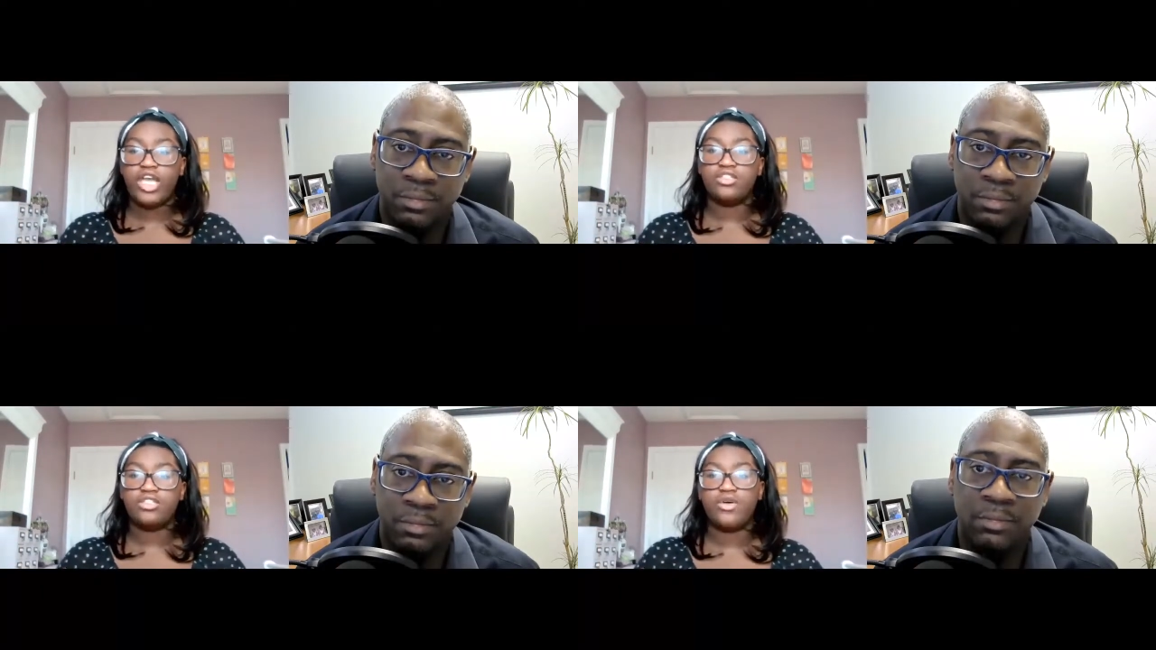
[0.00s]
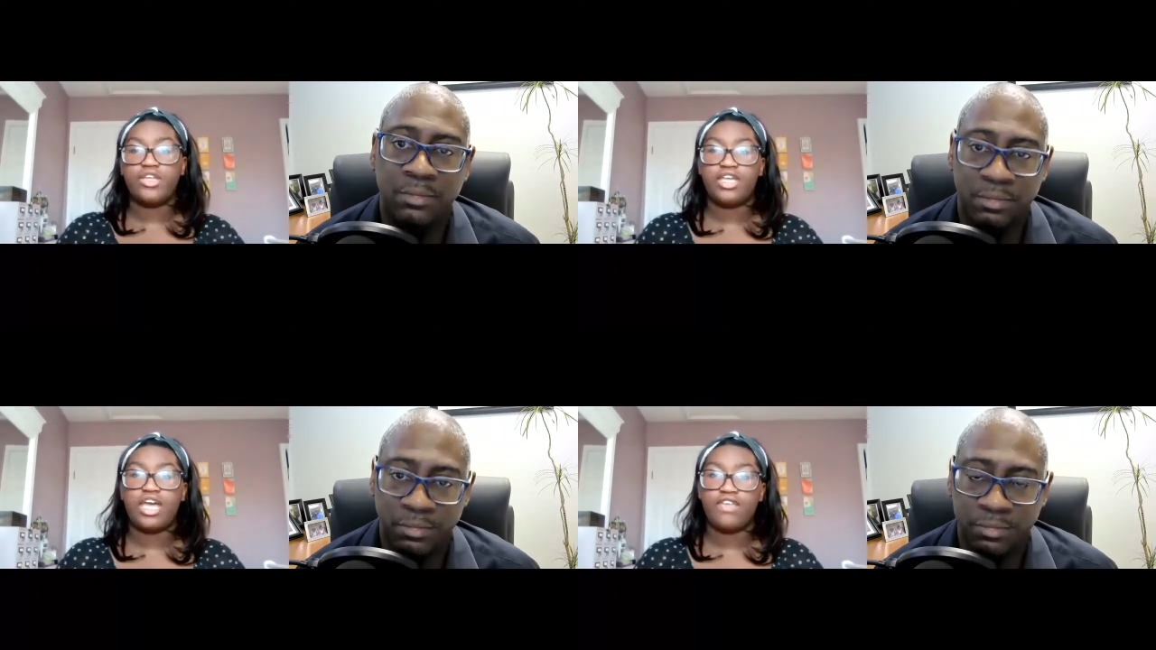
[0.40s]
Speaker 1: And so
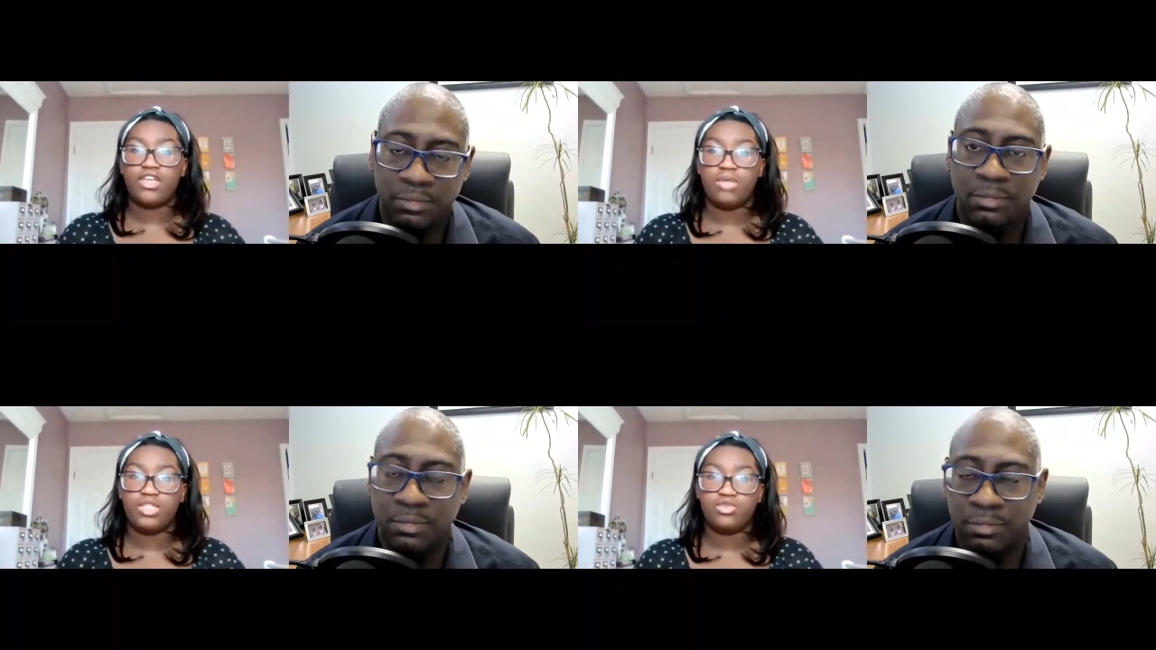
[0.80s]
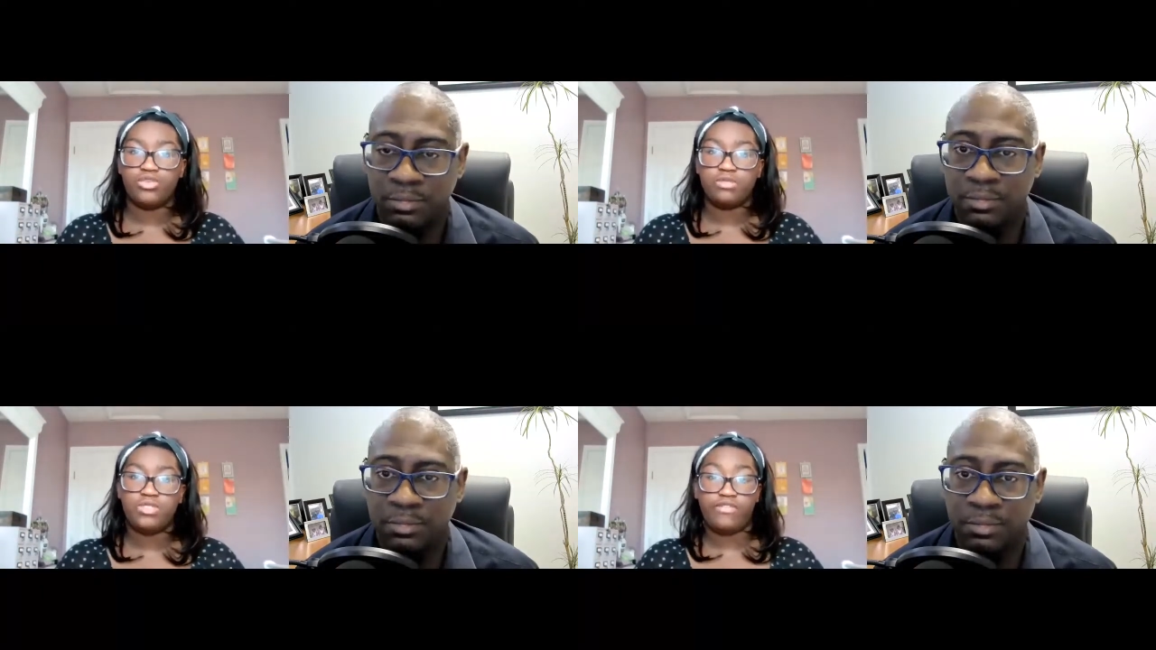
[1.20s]
I think having a
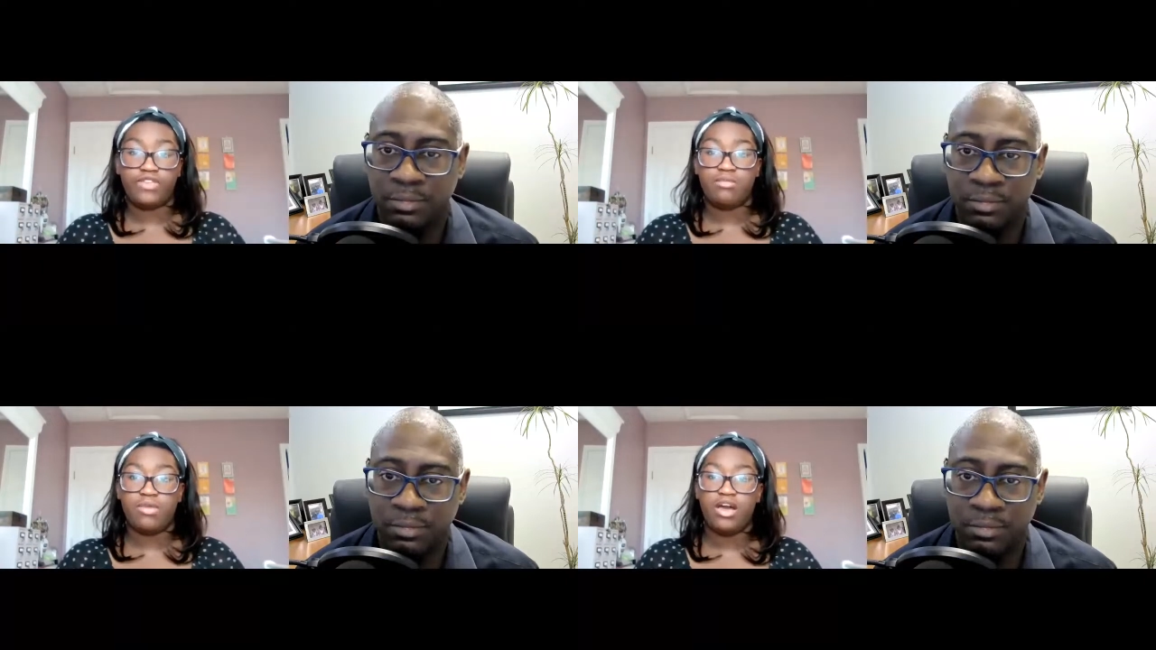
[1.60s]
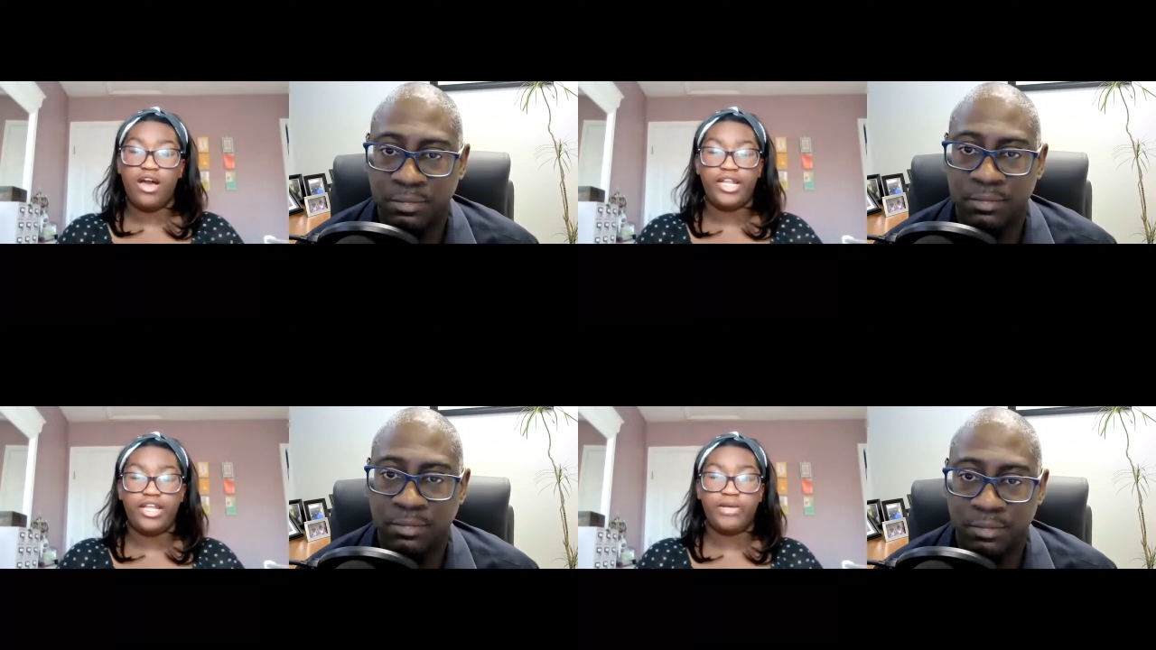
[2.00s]
mentor, specifically my aunt,